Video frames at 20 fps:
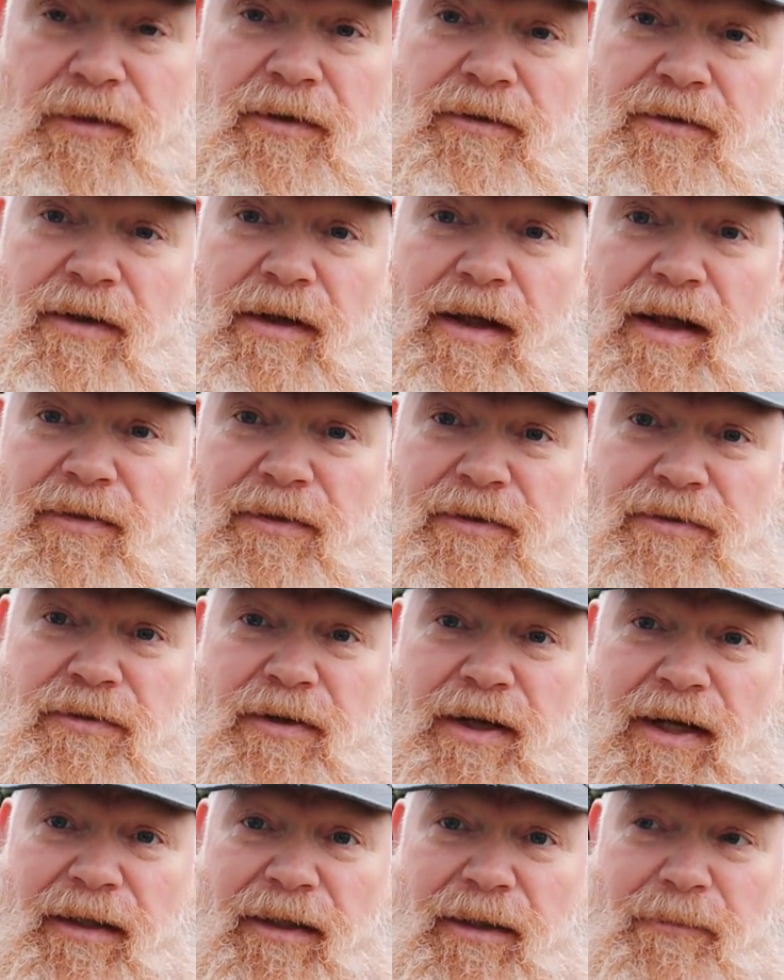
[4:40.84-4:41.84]
that other
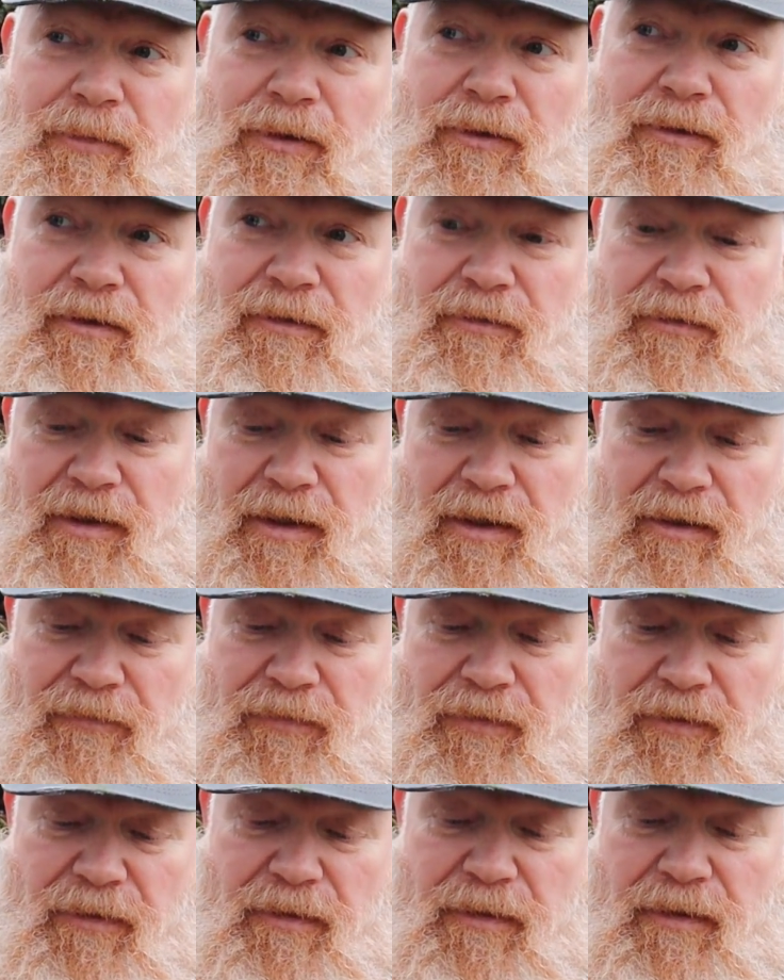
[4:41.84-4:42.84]
Trangia models
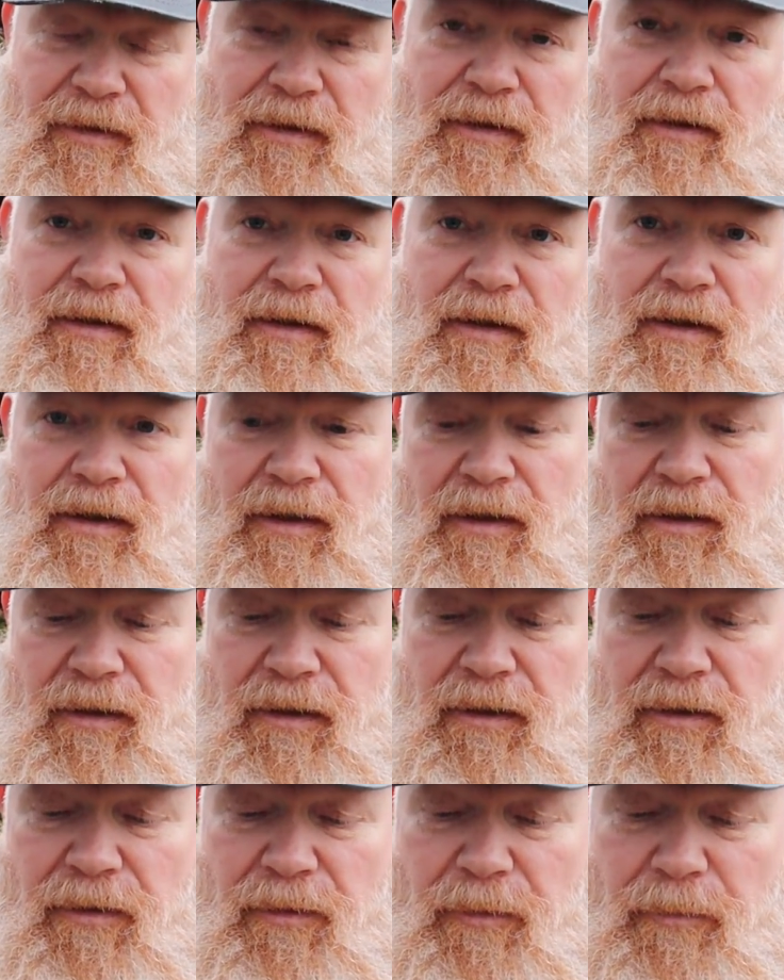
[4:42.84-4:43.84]
have
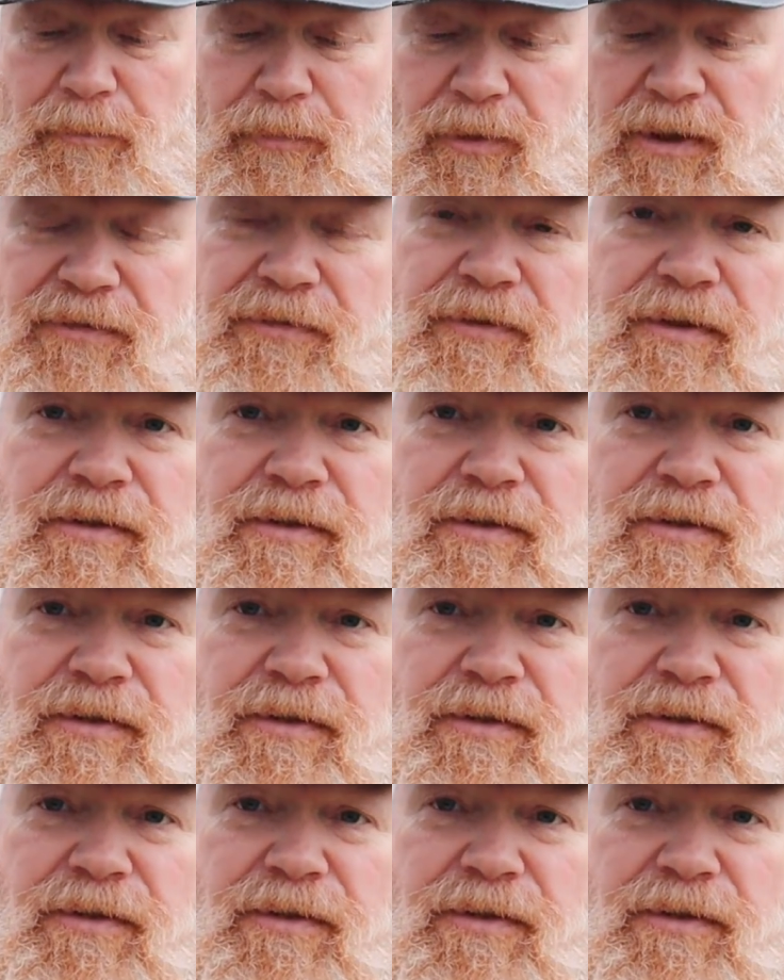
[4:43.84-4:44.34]
pressed